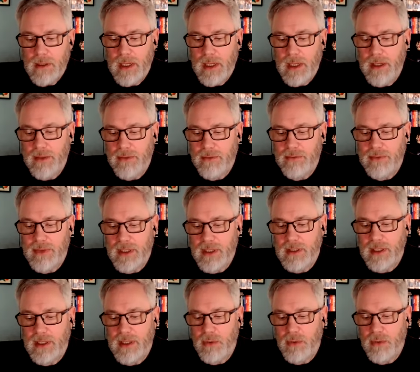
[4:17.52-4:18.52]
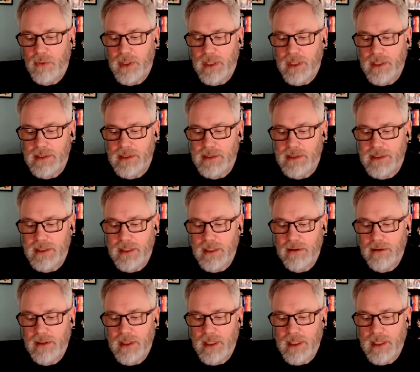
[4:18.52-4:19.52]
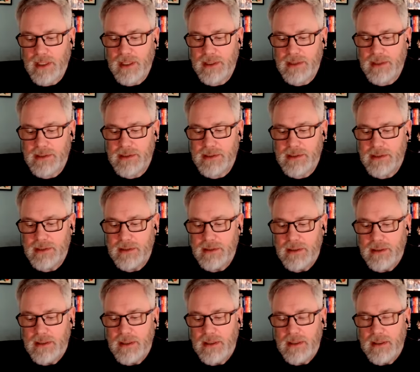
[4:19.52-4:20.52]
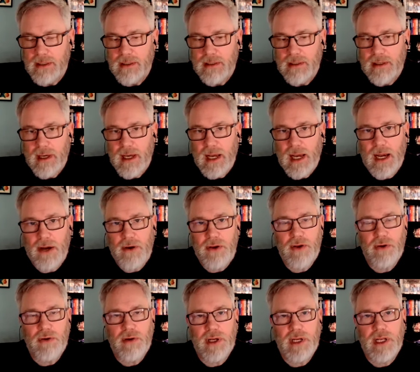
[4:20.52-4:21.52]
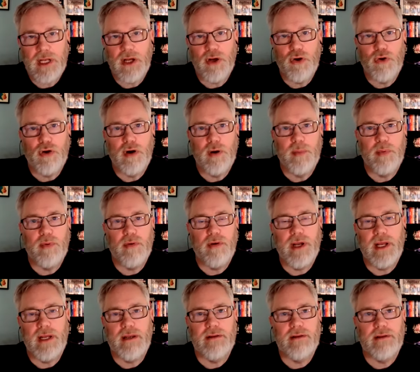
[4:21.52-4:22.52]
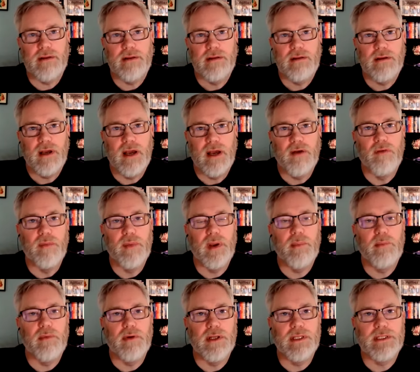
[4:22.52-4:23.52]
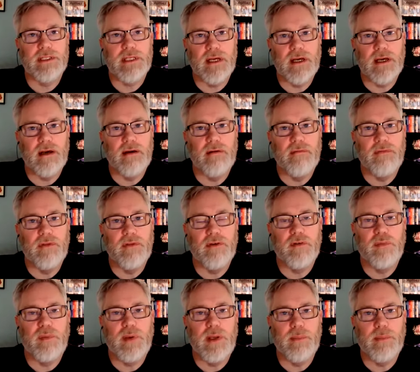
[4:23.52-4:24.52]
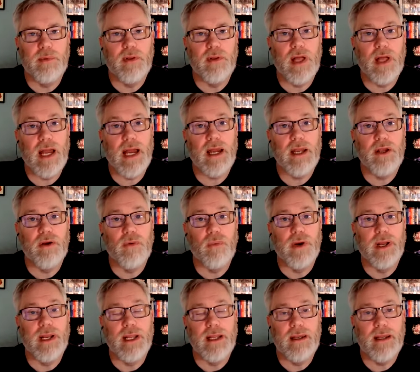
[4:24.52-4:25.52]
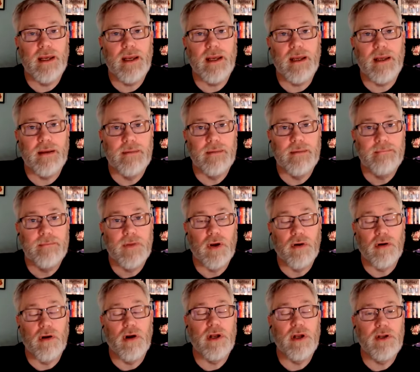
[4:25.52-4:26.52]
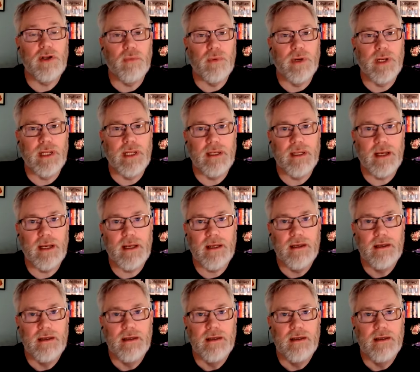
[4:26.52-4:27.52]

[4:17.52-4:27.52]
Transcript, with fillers: Another thing that you want to consider is how you're going to incorporate a remembrance of those people at your wedding day or on your wedding day.